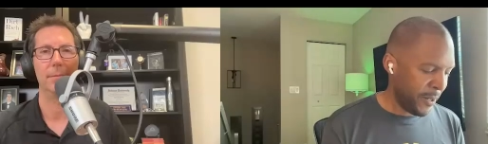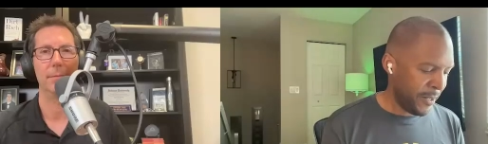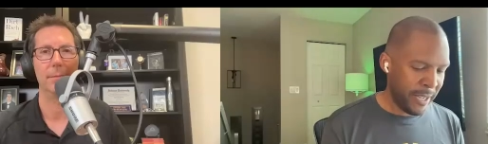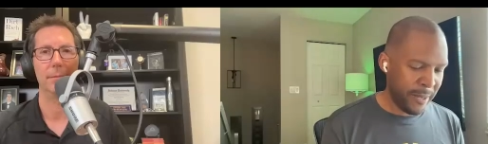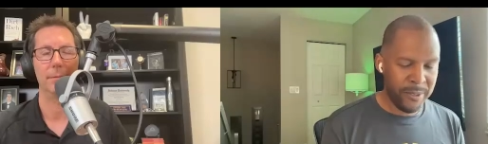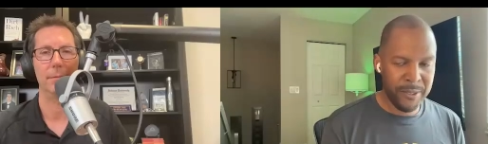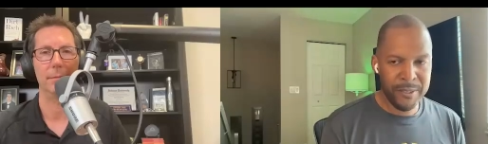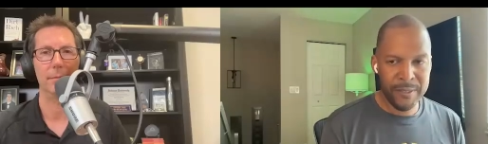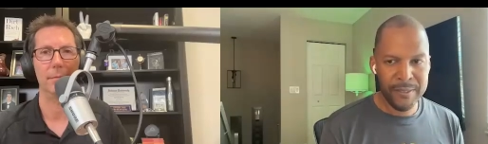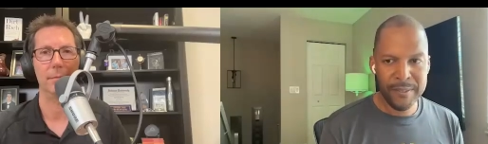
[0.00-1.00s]
Speaker 1: point in time. It's
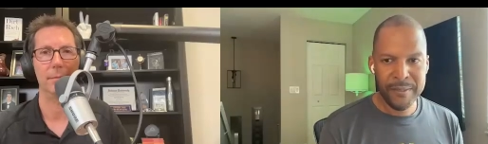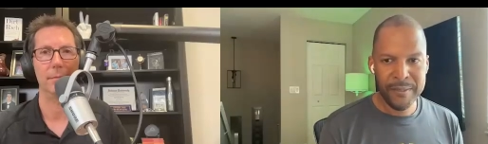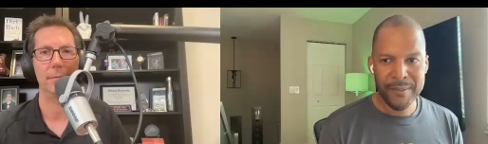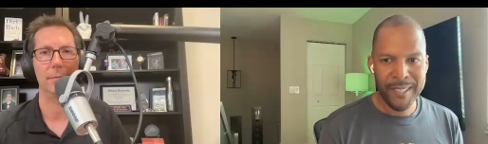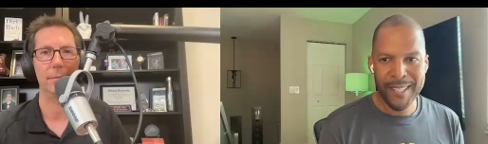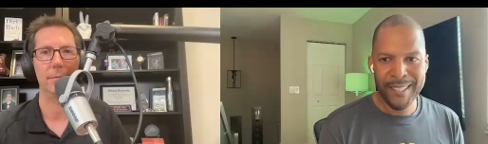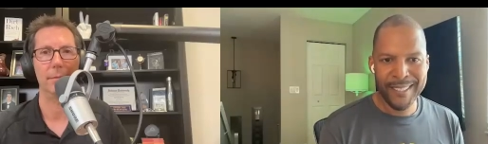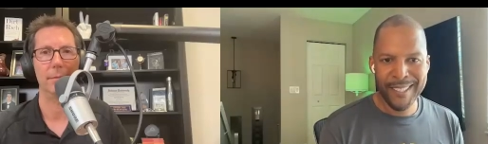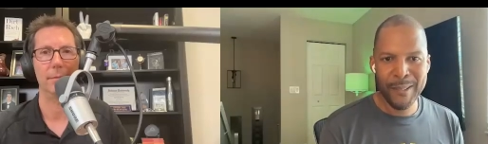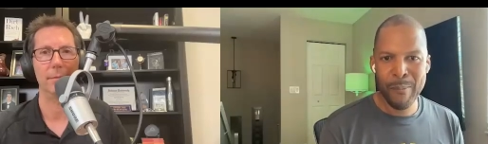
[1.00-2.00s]
just,
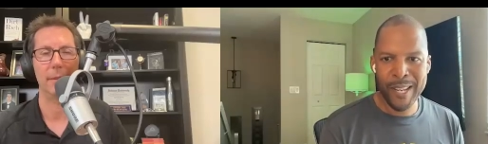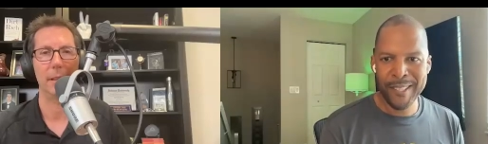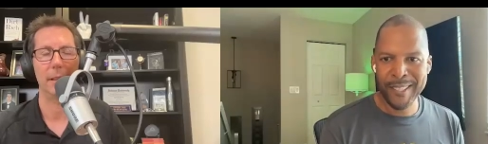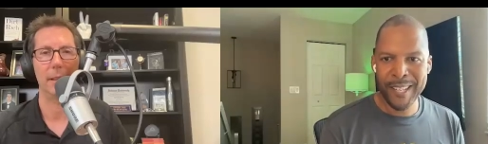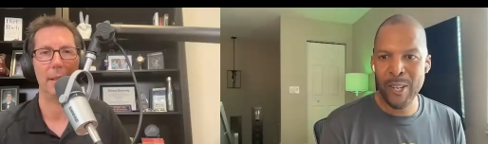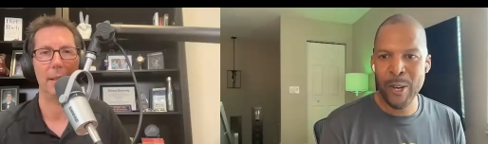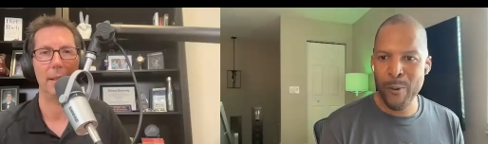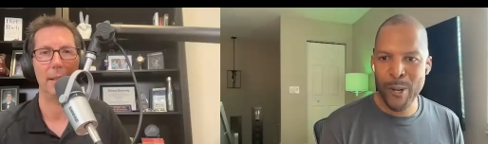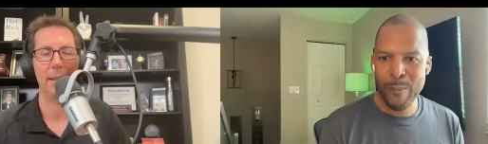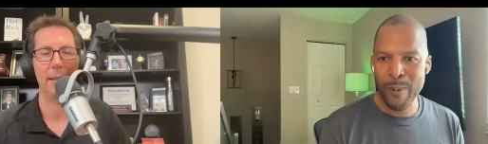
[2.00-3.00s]
it's, it's amazing. It's
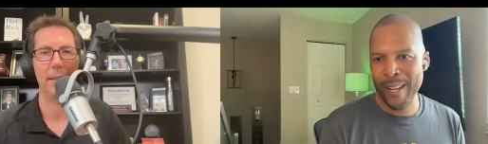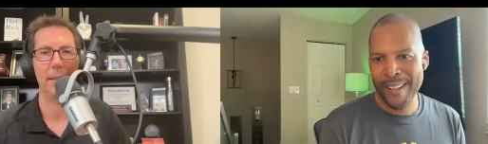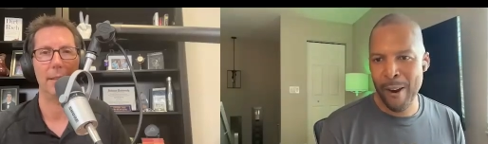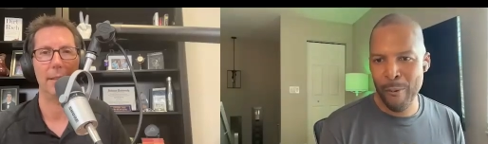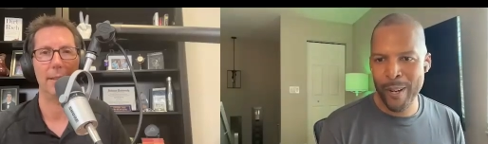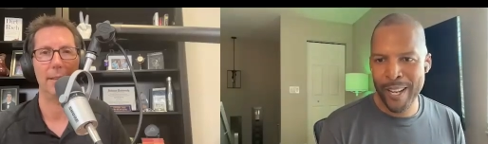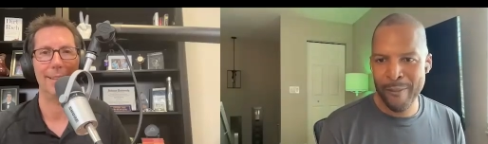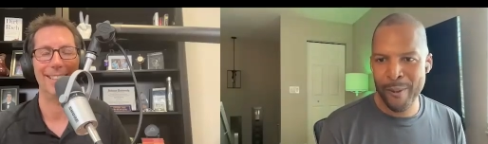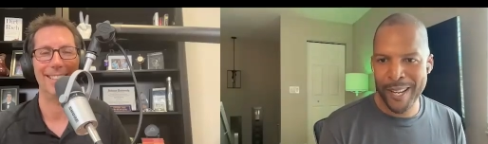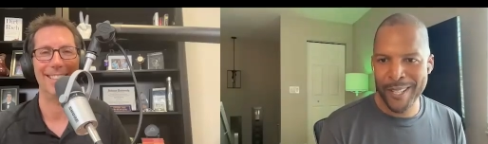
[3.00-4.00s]
unreal, but I work it
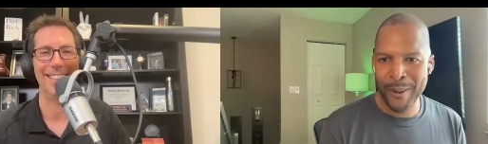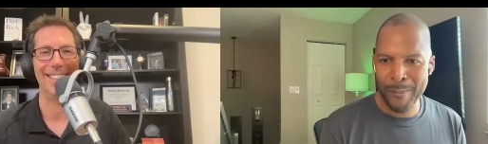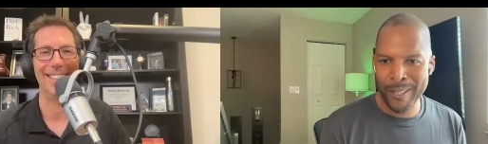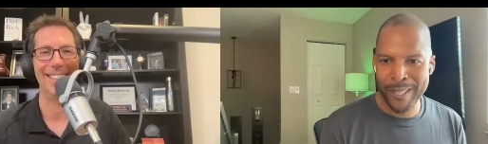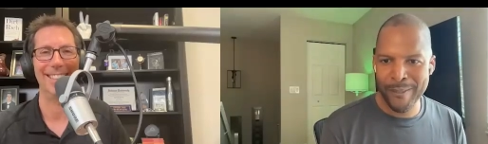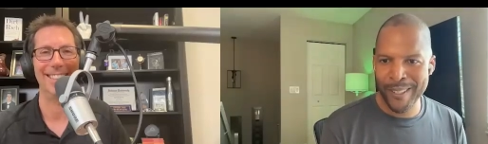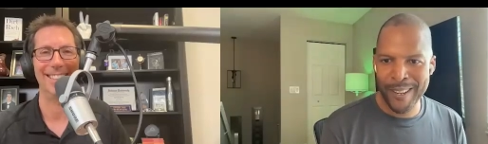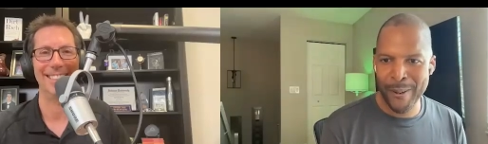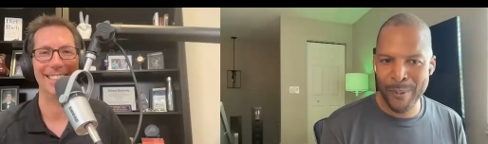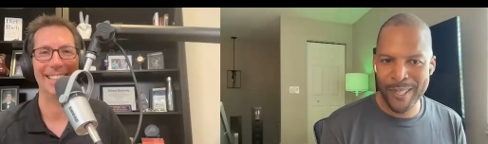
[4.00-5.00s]
every day. So I believe it
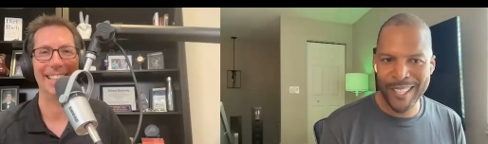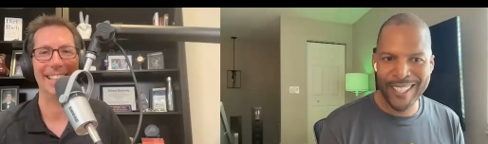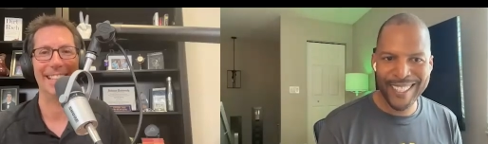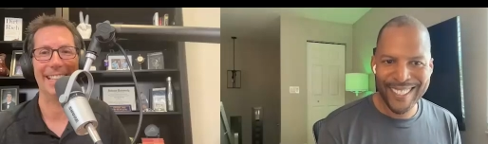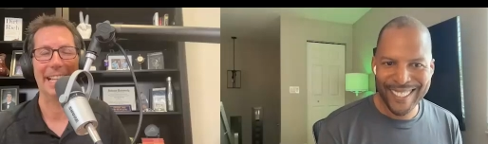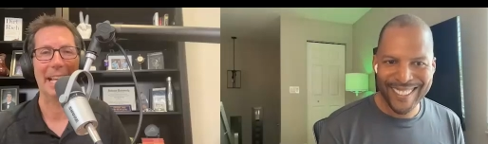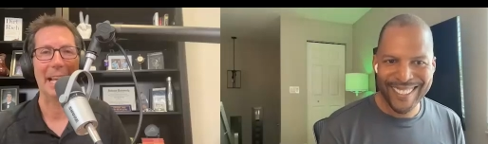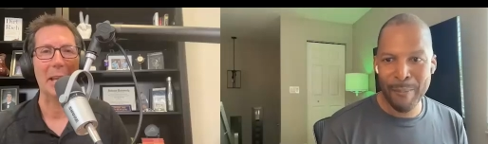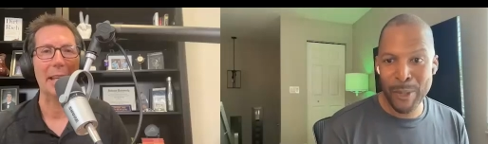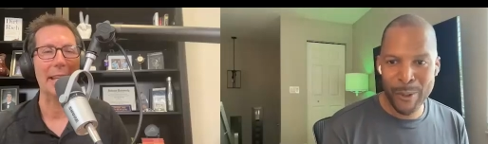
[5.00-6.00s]
a hundred percent.
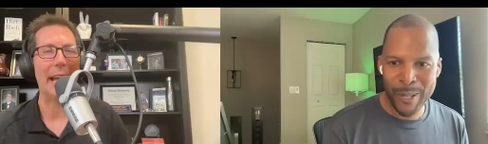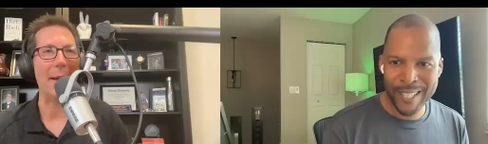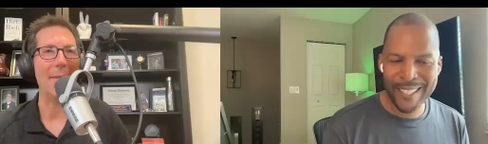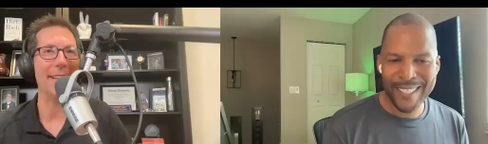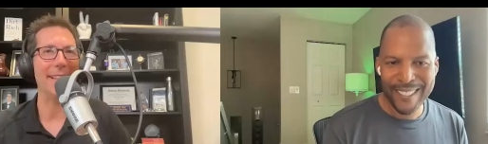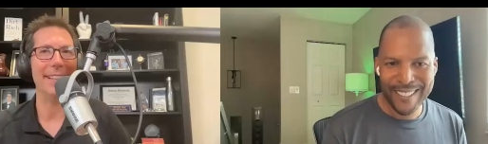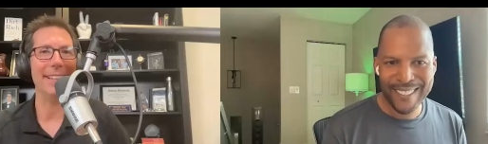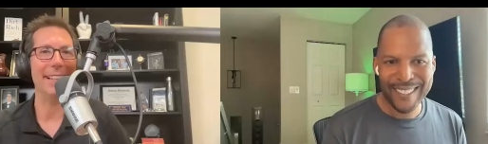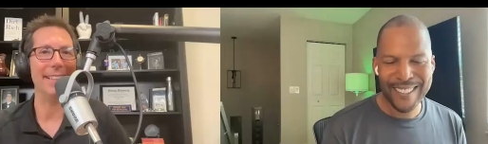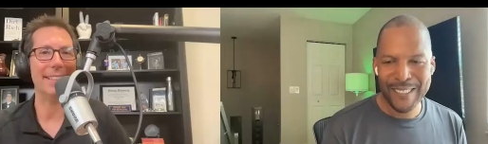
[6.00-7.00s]
Speaker 2: Yeah. I mean,
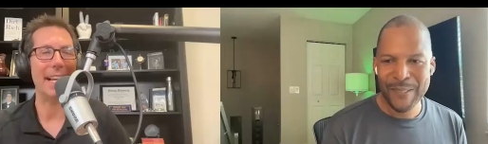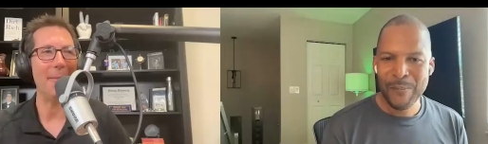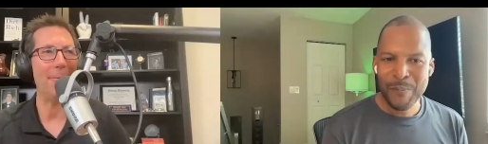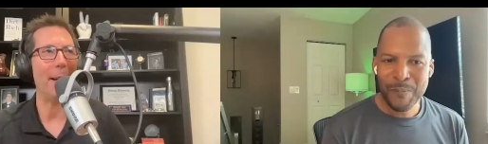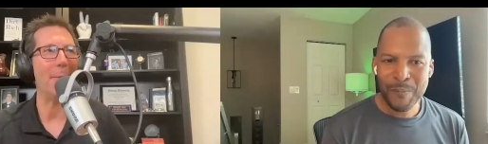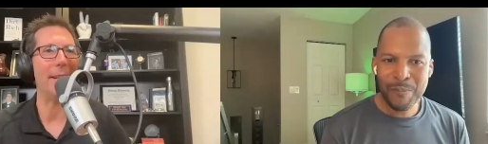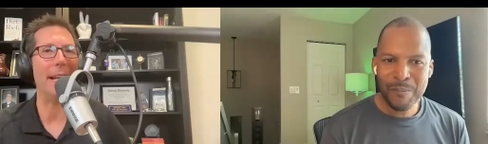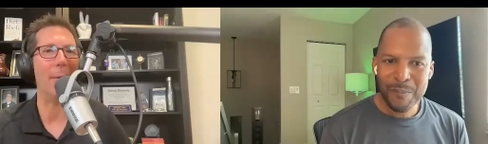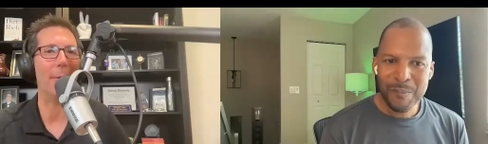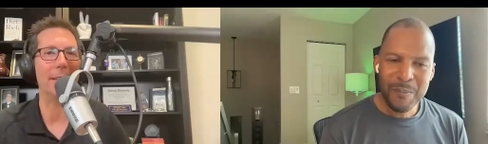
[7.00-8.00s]
it's kind of funny to me
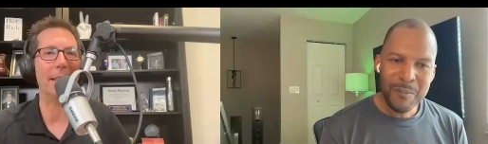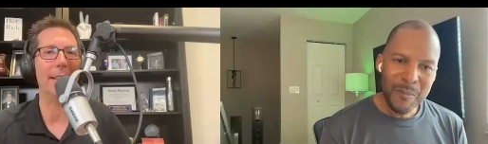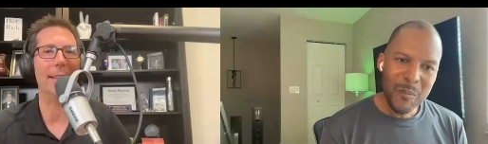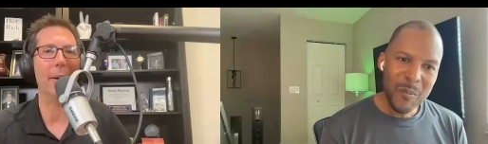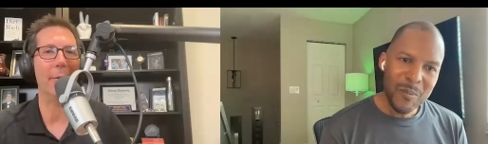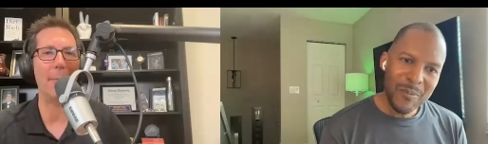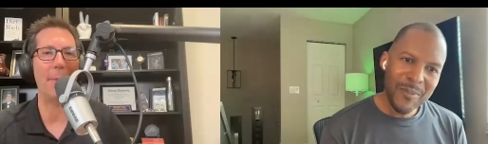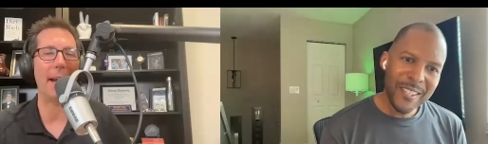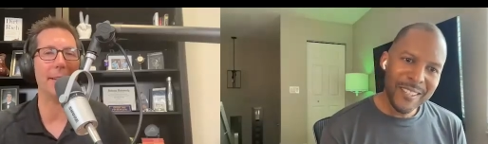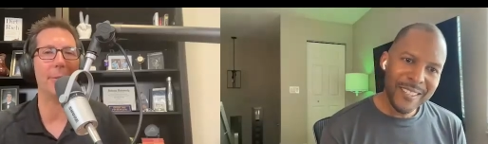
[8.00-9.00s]
now because I didn't know the
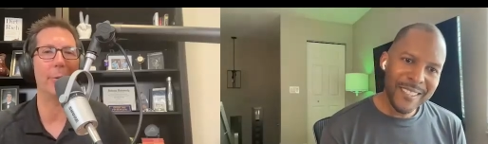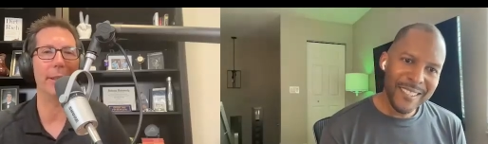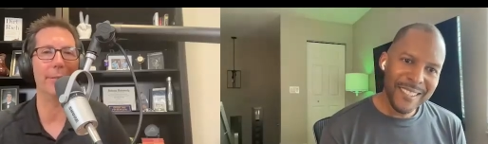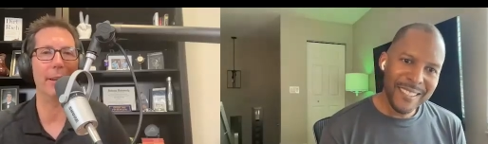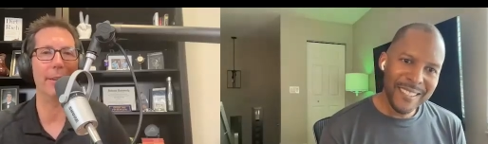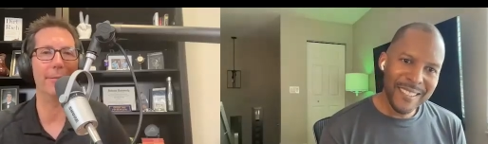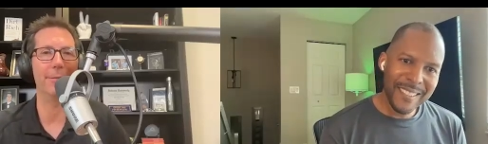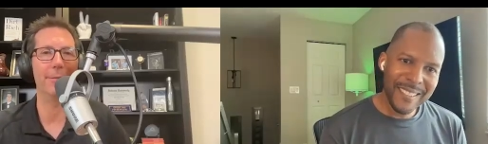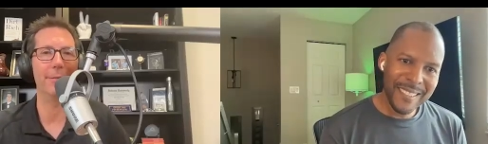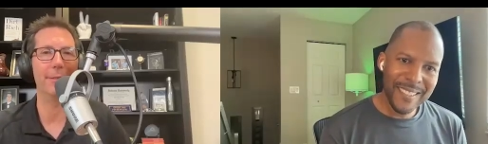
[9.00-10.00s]
backstory of, of
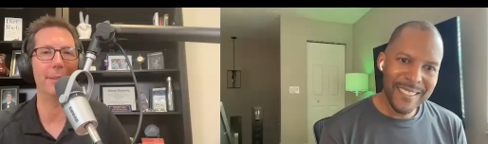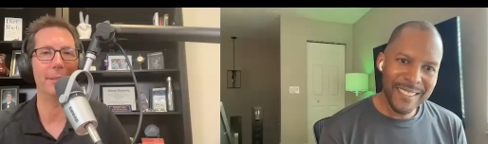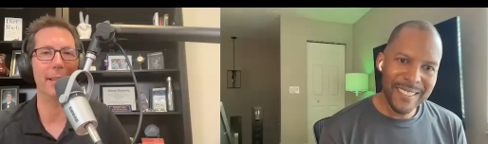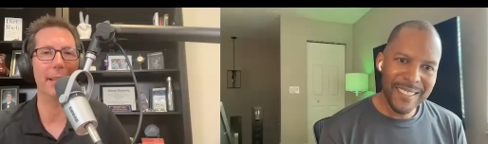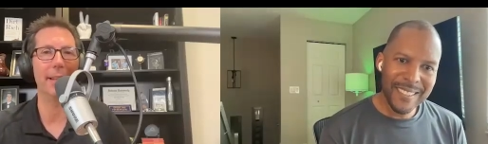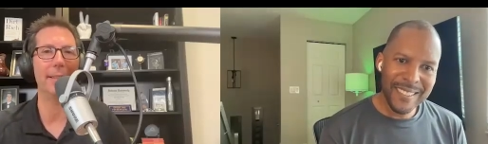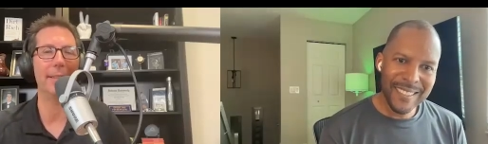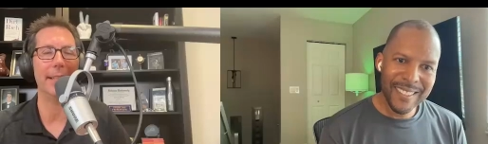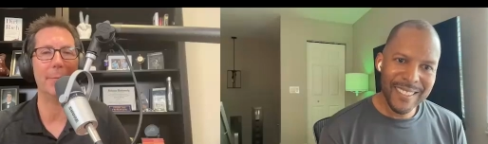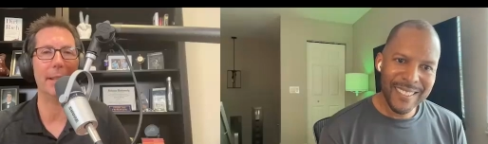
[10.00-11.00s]

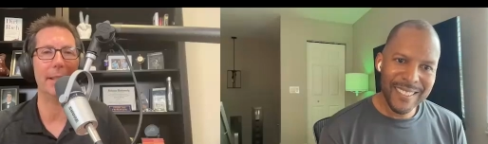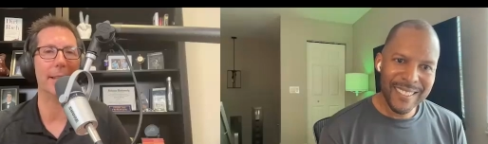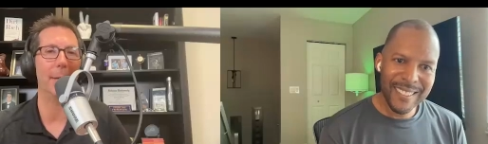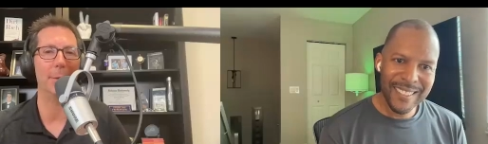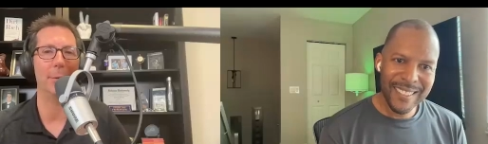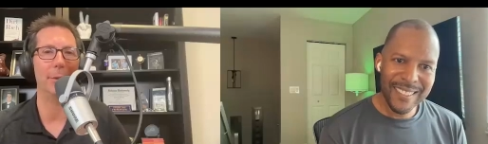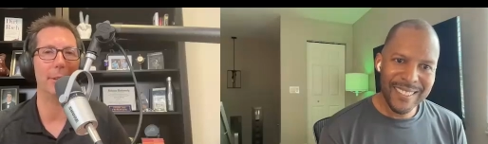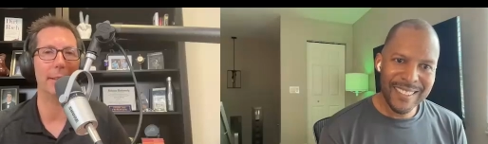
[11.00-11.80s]
listening and being skeptical